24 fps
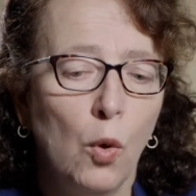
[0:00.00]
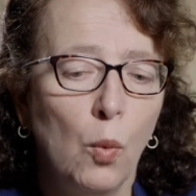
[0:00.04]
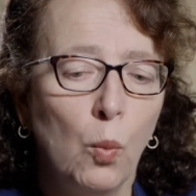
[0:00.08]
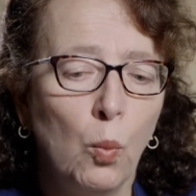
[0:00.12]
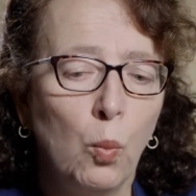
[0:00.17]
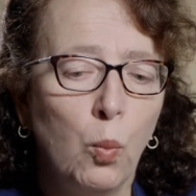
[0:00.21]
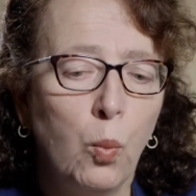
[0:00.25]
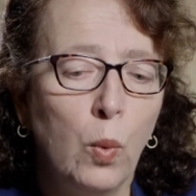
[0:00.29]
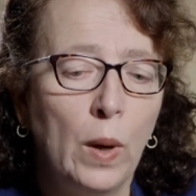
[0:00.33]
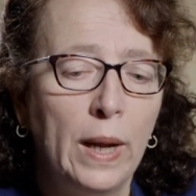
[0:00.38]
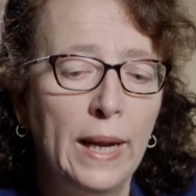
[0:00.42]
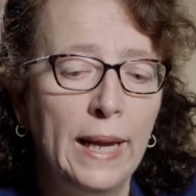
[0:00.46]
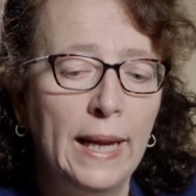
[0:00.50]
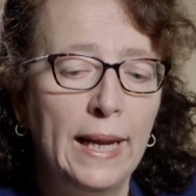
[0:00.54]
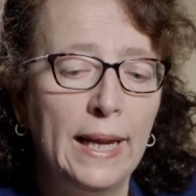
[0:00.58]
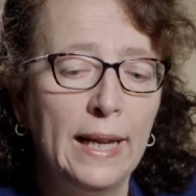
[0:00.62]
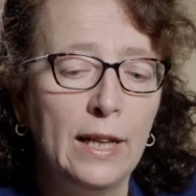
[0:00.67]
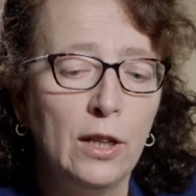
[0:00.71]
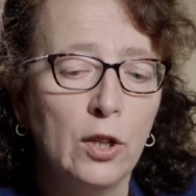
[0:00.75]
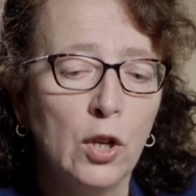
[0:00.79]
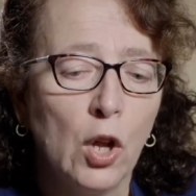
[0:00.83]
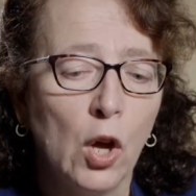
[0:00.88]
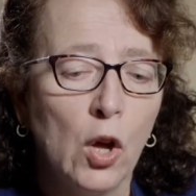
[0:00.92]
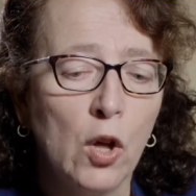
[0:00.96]
We
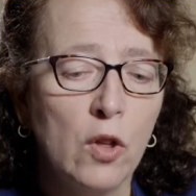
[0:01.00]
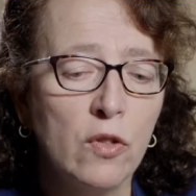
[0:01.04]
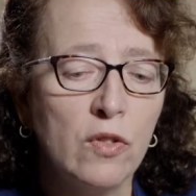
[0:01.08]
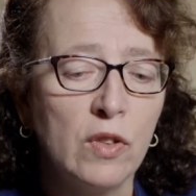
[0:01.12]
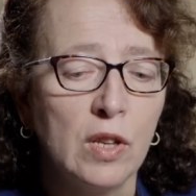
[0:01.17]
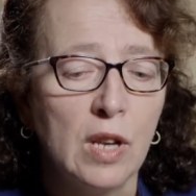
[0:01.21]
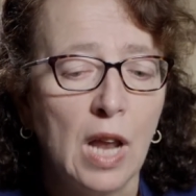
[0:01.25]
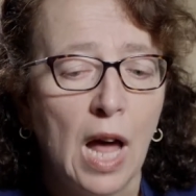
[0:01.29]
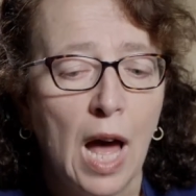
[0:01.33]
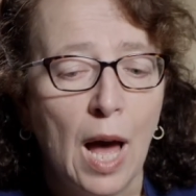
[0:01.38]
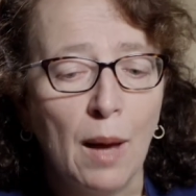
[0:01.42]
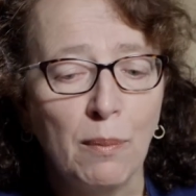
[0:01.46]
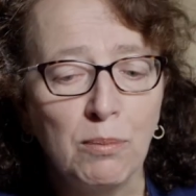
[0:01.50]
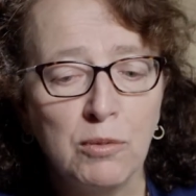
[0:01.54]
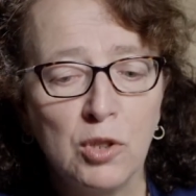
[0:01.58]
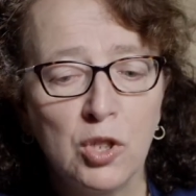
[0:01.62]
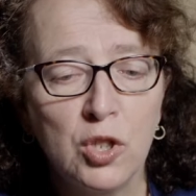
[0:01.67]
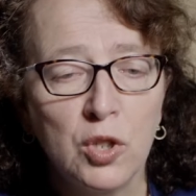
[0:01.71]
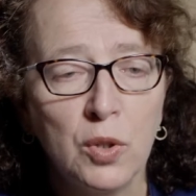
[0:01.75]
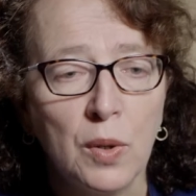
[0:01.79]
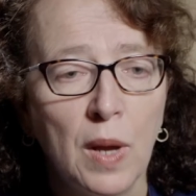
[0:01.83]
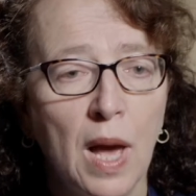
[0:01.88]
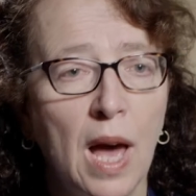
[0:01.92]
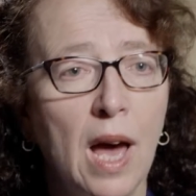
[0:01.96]
know that up
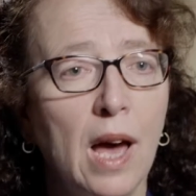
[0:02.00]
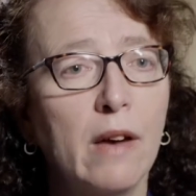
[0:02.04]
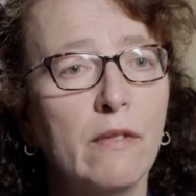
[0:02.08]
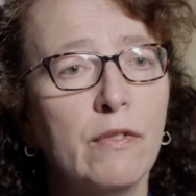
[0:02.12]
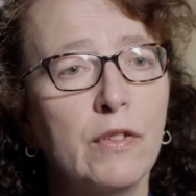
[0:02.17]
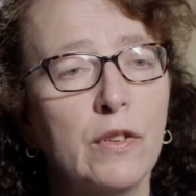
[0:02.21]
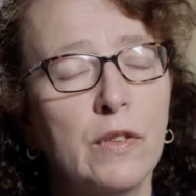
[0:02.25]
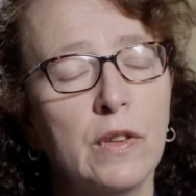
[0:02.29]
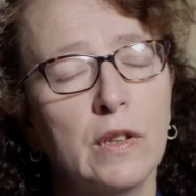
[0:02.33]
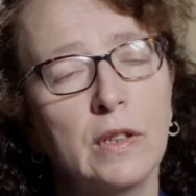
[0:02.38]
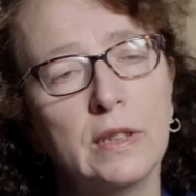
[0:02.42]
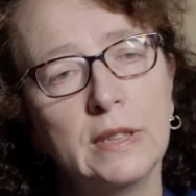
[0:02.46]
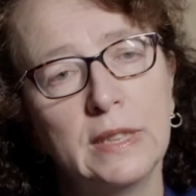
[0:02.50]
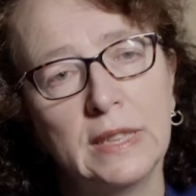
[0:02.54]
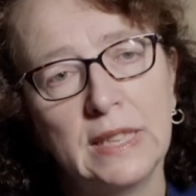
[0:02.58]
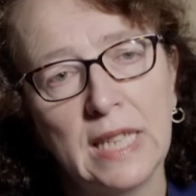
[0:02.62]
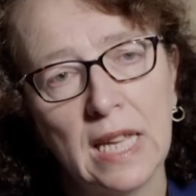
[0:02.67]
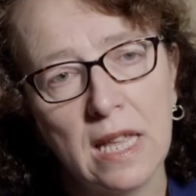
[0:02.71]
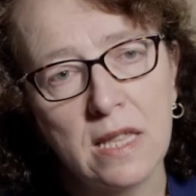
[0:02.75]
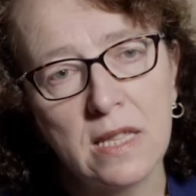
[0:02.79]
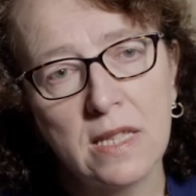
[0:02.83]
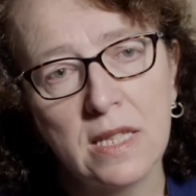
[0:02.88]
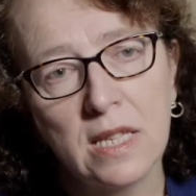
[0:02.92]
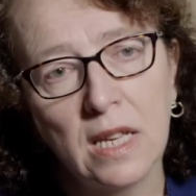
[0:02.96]
to half of those
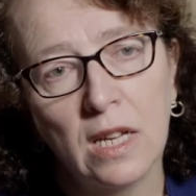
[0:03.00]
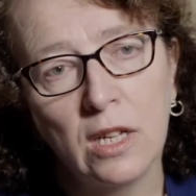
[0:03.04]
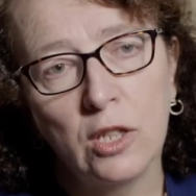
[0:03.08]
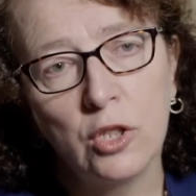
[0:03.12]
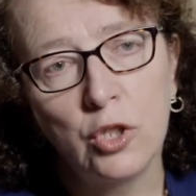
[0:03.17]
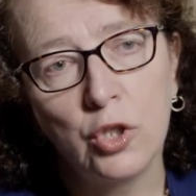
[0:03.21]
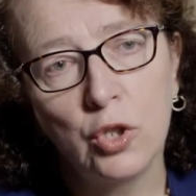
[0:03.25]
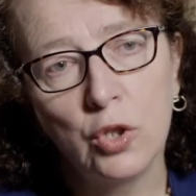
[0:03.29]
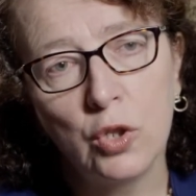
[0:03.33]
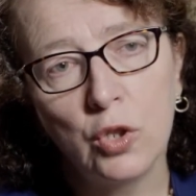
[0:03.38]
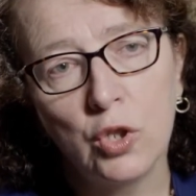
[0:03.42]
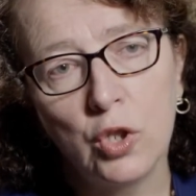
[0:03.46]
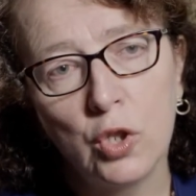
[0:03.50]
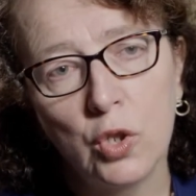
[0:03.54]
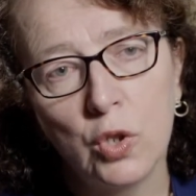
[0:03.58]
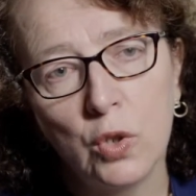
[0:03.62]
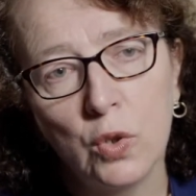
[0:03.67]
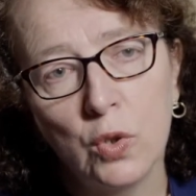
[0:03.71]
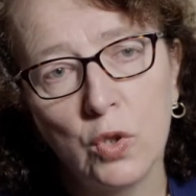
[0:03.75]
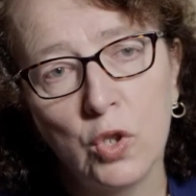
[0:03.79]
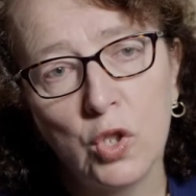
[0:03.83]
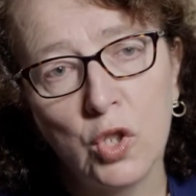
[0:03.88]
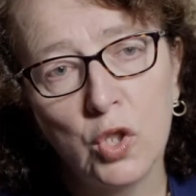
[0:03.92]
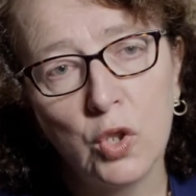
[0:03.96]
deaths are due
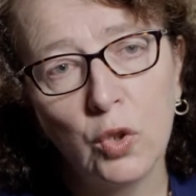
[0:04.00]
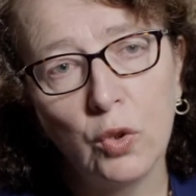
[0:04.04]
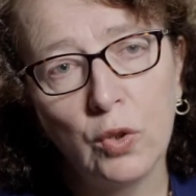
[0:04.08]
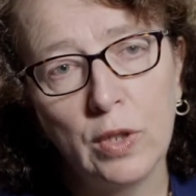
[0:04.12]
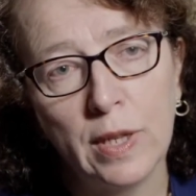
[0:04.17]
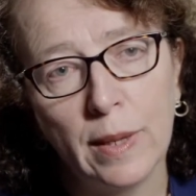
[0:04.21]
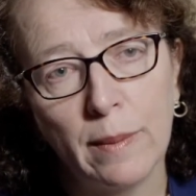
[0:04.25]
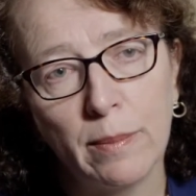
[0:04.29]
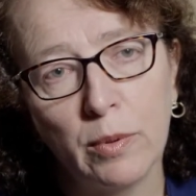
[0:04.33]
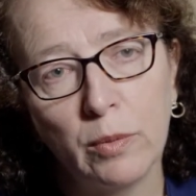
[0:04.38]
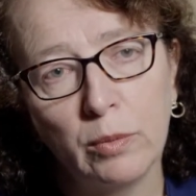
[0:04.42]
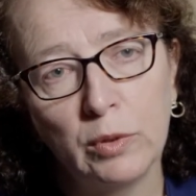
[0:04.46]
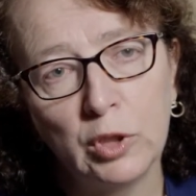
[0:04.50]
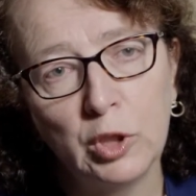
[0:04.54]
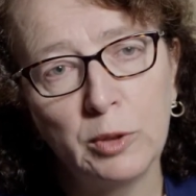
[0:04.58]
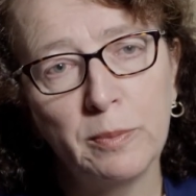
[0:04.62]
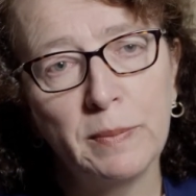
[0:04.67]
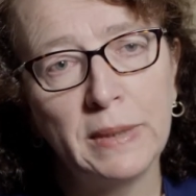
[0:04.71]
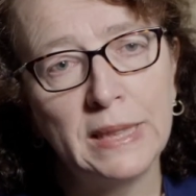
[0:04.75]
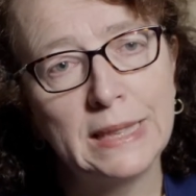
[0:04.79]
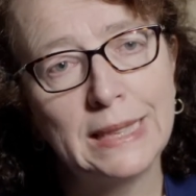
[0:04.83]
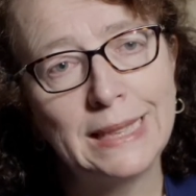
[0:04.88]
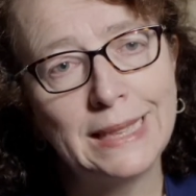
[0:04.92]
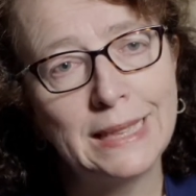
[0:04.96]
to SUDEP, which
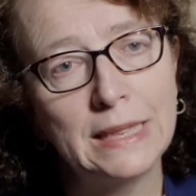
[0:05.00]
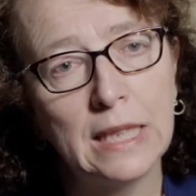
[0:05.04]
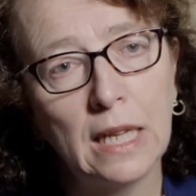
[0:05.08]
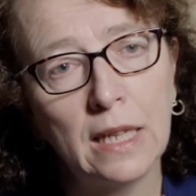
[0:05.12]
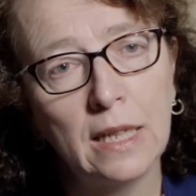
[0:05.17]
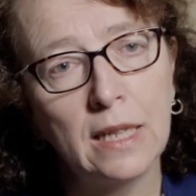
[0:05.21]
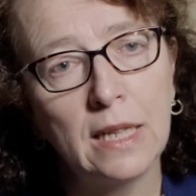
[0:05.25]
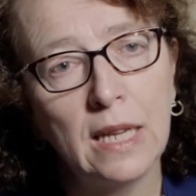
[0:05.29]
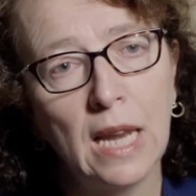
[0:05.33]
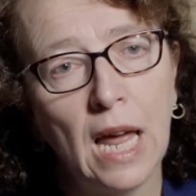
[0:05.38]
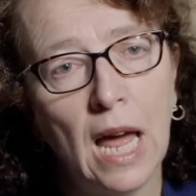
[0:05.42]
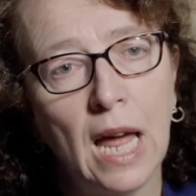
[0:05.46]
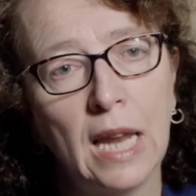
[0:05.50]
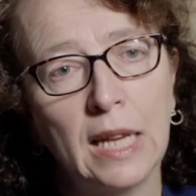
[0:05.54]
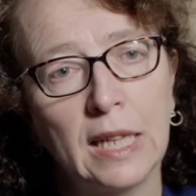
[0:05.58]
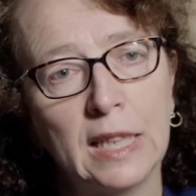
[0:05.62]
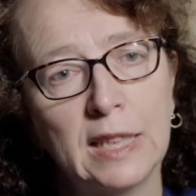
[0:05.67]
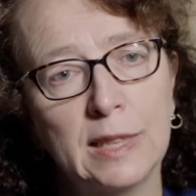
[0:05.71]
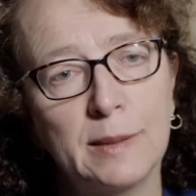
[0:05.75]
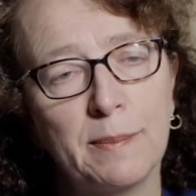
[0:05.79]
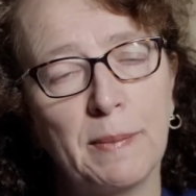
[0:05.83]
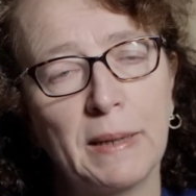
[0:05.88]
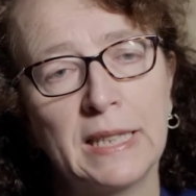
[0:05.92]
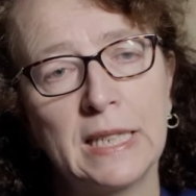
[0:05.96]
means sudden
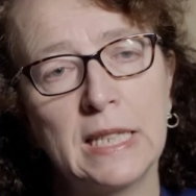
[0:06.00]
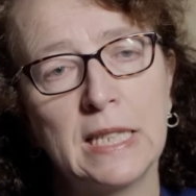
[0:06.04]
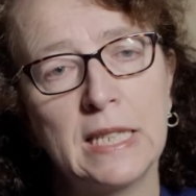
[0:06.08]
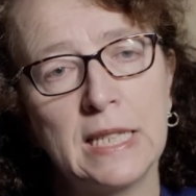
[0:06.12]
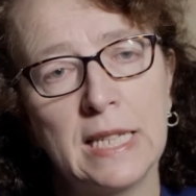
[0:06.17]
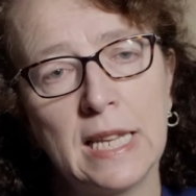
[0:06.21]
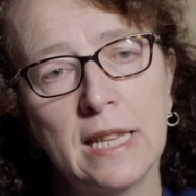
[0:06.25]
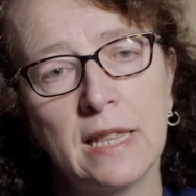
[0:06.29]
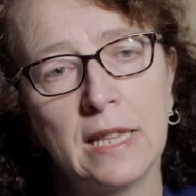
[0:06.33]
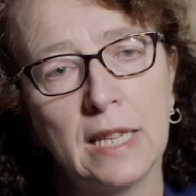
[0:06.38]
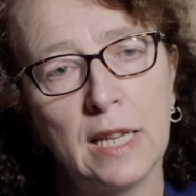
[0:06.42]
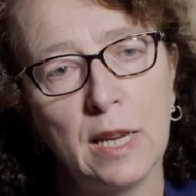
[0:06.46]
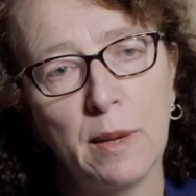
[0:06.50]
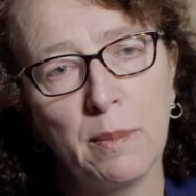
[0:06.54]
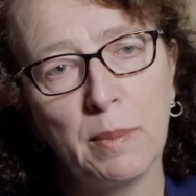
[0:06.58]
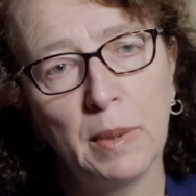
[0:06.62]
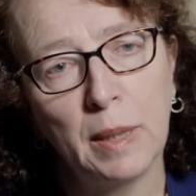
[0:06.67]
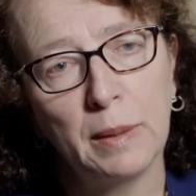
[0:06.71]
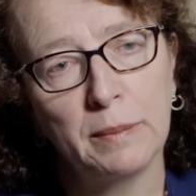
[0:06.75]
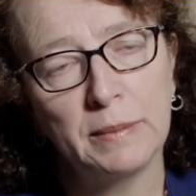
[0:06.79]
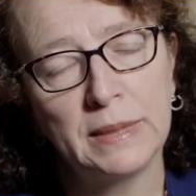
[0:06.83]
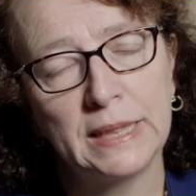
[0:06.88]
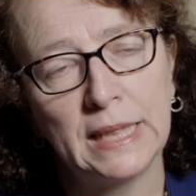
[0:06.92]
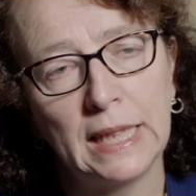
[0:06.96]
unexpected death in
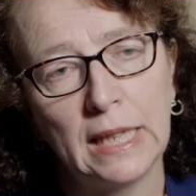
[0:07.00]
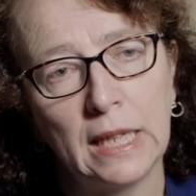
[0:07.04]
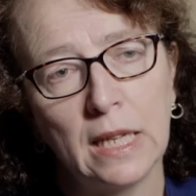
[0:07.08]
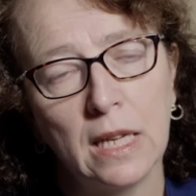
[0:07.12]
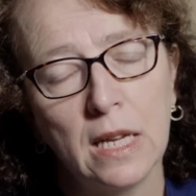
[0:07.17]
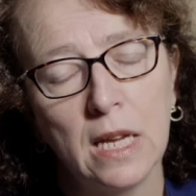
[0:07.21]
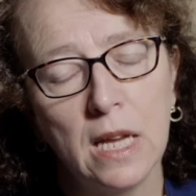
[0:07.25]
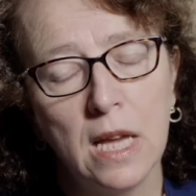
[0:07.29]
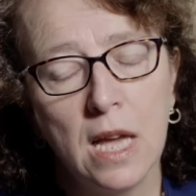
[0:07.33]
epilepsy.